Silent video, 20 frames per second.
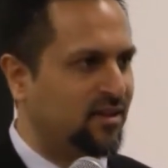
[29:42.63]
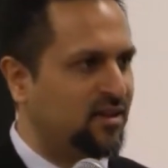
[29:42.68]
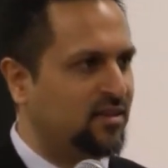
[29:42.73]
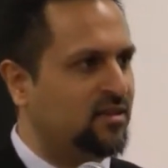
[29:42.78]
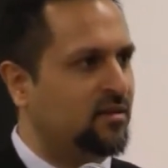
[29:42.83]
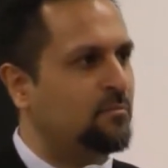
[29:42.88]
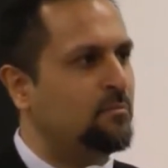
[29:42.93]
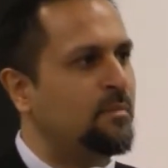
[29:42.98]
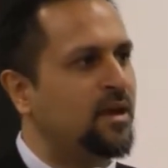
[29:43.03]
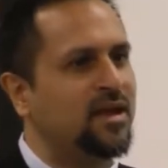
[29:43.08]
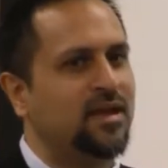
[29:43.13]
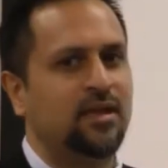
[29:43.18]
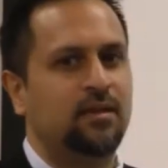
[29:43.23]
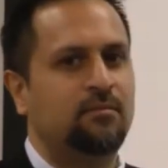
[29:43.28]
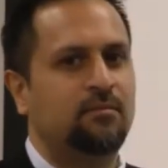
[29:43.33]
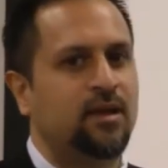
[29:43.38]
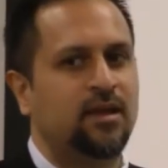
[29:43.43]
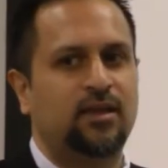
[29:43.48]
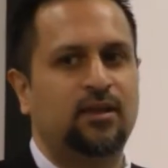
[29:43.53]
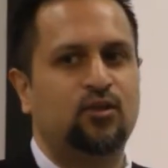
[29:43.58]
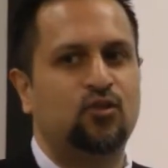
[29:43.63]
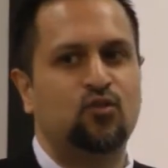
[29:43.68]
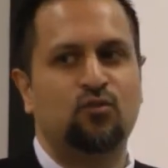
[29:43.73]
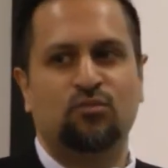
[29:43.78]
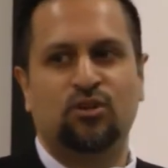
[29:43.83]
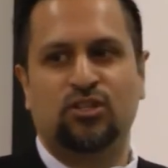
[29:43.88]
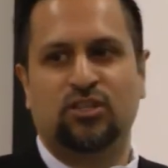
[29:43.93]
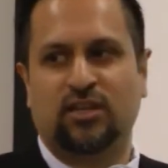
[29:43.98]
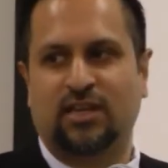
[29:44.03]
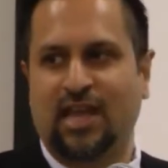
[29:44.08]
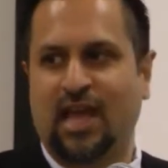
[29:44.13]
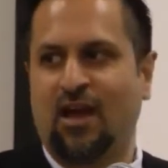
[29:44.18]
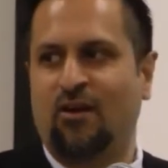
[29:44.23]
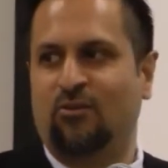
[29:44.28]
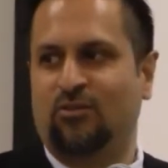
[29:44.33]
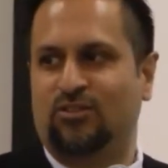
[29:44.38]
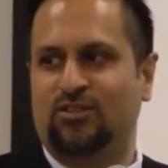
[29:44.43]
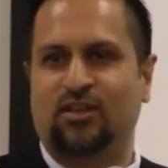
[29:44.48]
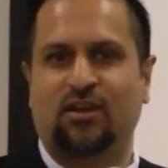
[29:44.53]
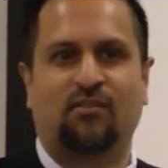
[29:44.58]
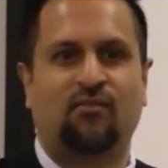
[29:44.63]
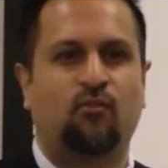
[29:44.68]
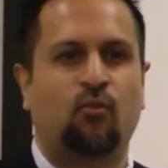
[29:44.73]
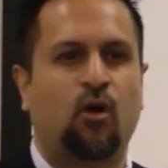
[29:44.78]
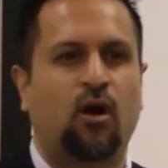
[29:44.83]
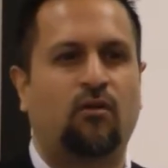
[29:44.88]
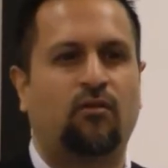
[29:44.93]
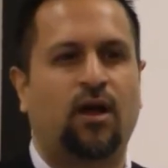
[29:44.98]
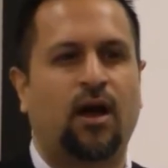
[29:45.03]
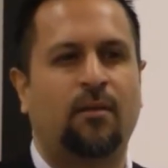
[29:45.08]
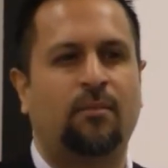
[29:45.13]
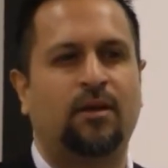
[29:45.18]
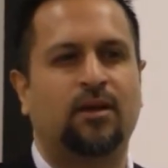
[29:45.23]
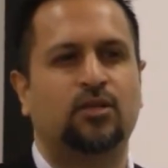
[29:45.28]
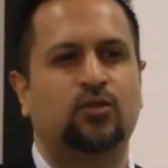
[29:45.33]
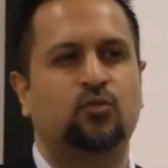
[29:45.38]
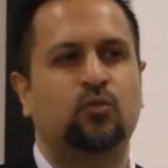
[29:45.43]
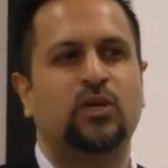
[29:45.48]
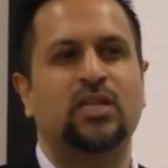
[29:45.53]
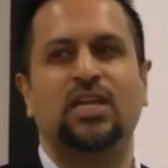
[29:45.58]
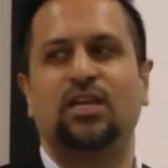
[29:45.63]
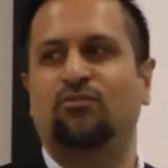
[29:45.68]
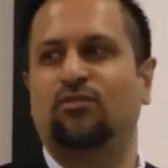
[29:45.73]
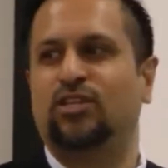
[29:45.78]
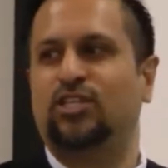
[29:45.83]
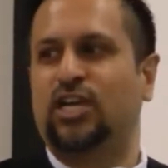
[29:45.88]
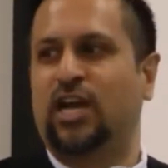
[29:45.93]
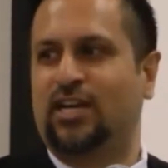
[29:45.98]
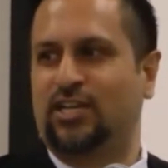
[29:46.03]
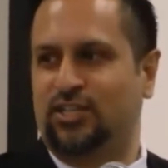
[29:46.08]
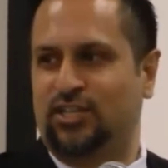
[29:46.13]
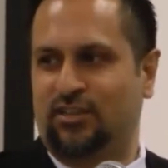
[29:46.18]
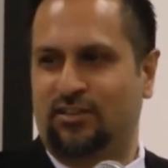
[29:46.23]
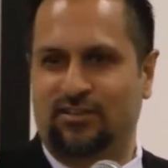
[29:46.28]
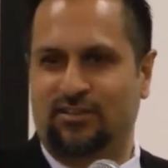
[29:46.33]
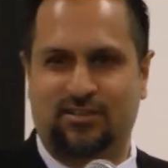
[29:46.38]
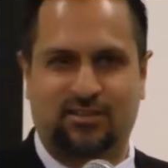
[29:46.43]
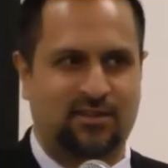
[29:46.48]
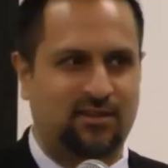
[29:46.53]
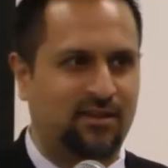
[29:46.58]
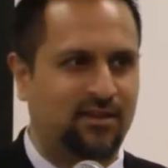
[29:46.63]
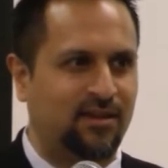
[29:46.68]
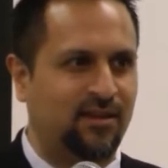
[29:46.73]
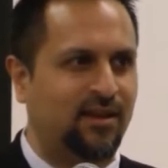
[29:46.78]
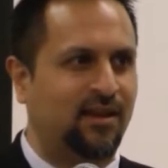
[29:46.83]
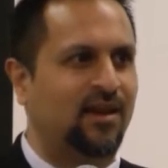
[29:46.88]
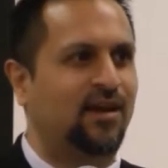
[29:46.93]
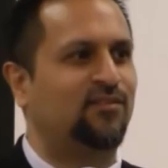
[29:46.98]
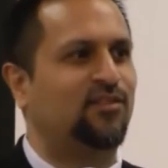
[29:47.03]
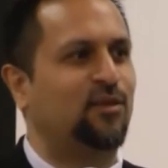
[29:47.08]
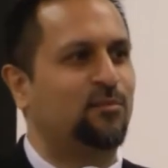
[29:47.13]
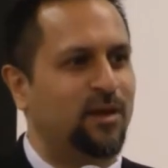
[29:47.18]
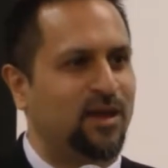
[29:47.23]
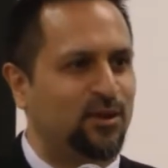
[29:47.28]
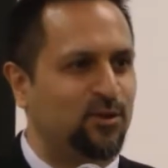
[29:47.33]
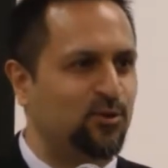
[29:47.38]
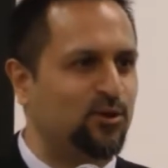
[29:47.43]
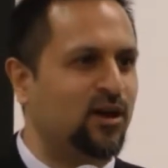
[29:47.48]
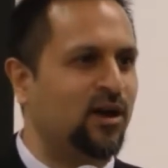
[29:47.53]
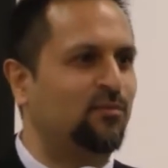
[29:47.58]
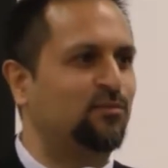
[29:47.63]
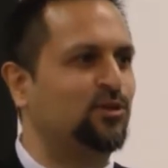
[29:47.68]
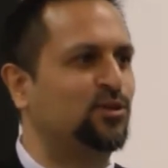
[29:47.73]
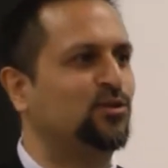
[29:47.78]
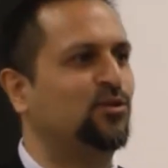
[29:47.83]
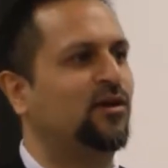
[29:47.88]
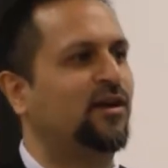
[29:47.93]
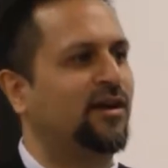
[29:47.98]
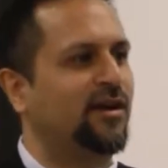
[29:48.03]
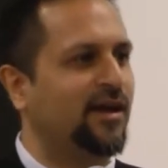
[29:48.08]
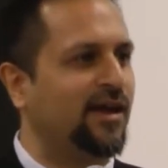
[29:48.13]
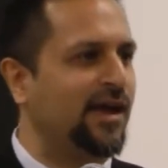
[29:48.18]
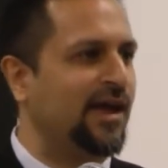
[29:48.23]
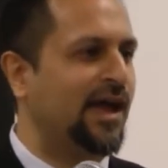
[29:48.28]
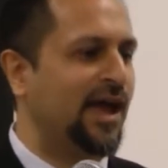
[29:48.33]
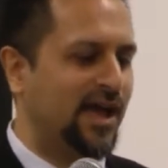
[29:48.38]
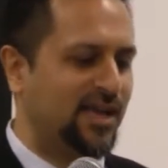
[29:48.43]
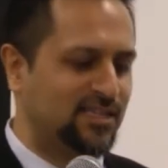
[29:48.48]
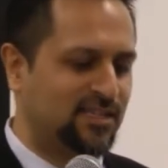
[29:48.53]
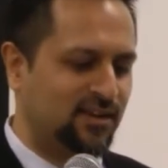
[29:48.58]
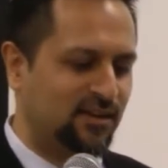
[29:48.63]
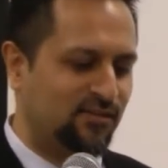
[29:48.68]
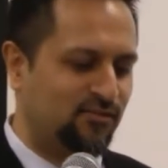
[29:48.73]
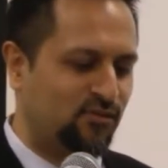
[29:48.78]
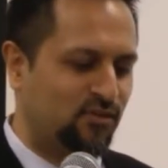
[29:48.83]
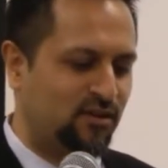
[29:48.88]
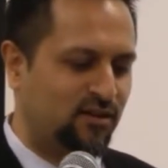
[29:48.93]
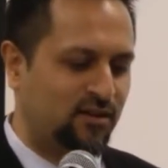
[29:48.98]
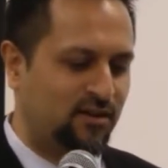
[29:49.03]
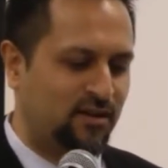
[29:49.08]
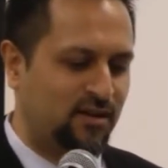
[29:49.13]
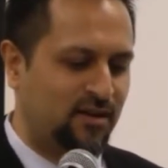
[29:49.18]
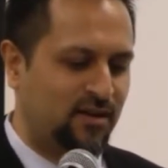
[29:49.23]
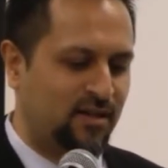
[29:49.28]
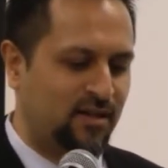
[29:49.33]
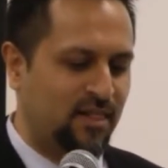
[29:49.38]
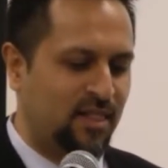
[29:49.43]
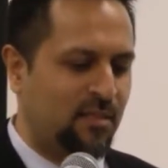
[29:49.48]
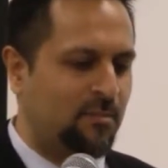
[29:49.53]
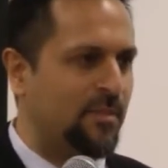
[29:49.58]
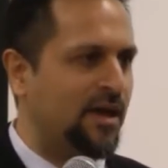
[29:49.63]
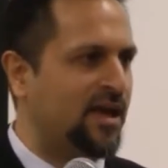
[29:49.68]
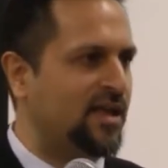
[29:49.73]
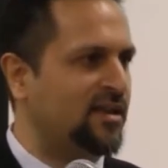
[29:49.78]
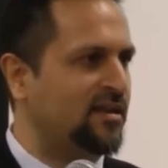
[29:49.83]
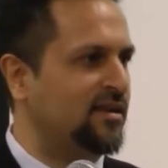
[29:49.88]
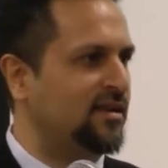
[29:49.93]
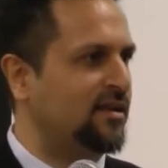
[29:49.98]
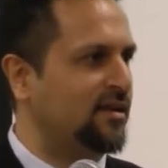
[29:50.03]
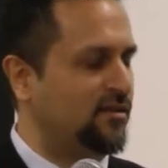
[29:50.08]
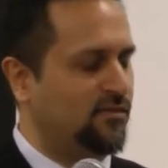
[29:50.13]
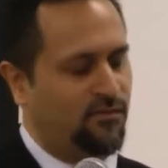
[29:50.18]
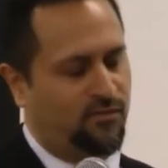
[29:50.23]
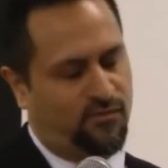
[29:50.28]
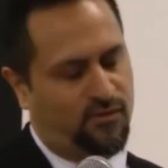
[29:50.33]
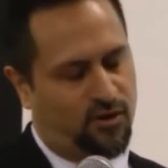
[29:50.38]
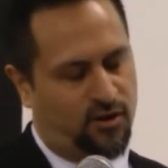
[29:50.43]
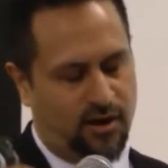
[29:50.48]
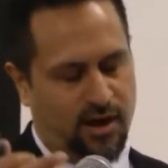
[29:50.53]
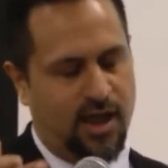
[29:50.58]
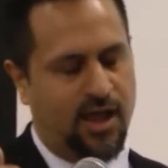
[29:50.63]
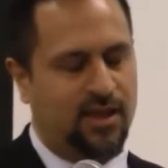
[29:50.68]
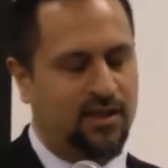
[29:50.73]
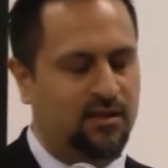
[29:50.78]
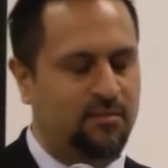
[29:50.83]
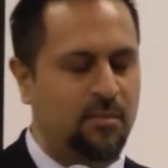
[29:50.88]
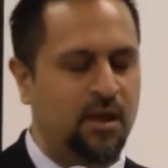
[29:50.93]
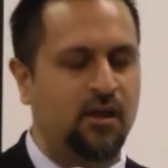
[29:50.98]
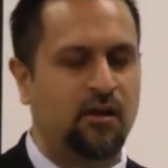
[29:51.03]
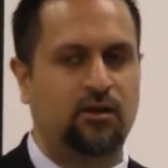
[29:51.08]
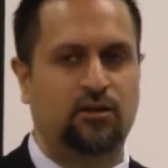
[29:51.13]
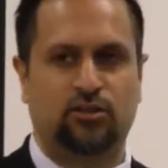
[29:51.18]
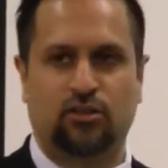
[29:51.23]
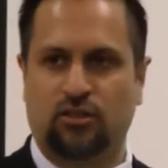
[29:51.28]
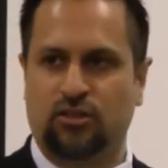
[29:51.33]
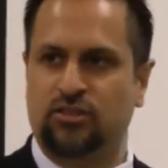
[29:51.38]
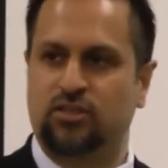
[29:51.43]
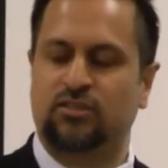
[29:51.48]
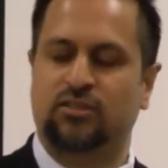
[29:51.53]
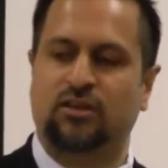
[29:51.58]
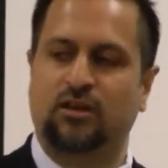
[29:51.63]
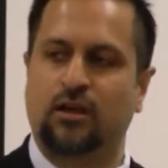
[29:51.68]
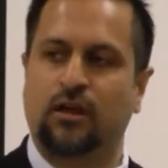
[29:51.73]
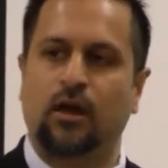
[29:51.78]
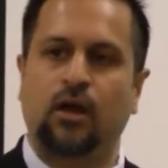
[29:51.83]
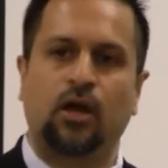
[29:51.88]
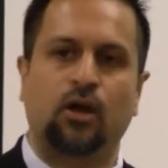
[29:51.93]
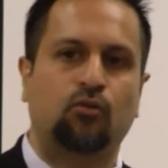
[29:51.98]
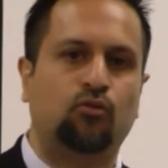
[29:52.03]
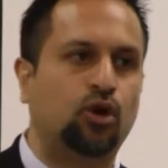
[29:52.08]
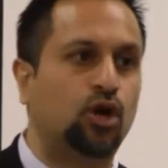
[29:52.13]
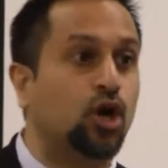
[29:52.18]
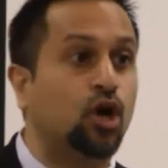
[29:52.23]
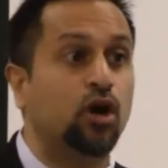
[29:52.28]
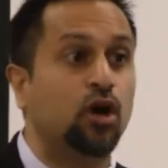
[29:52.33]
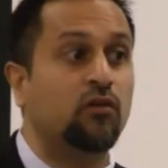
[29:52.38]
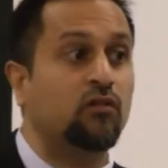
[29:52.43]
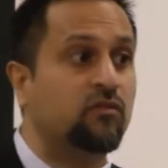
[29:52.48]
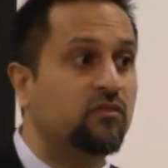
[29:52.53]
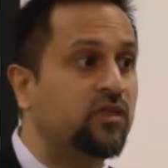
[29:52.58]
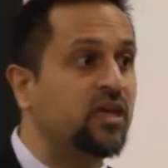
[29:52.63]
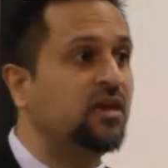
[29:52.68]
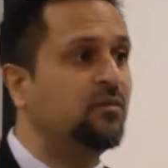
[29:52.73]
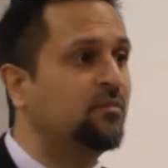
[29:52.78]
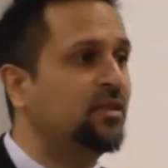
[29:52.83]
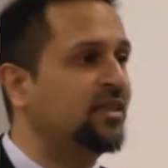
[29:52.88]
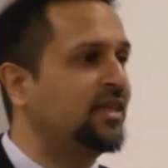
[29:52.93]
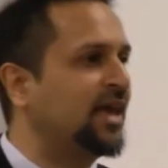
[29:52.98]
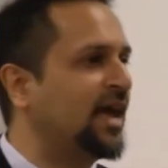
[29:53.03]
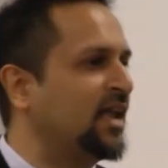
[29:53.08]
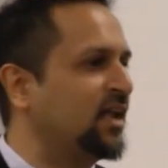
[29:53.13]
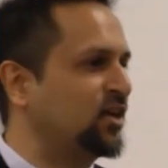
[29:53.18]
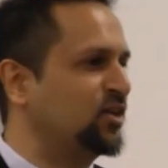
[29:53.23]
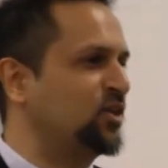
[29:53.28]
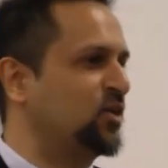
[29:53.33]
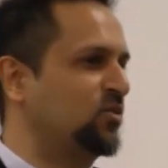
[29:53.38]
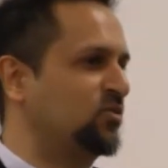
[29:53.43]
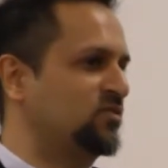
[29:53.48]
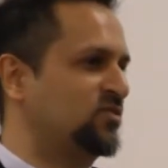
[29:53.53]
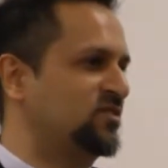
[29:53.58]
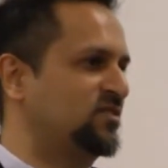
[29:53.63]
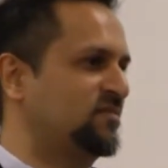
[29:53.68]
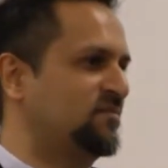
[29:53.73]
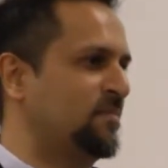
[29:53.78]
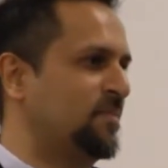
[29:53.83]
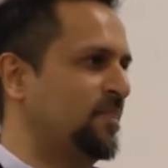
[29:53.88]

There are many, many numerous accounts of Rabia's witty rejections of the men who come to her asking for her for her hand in marriage. This is a recurring theme in the anecdotes.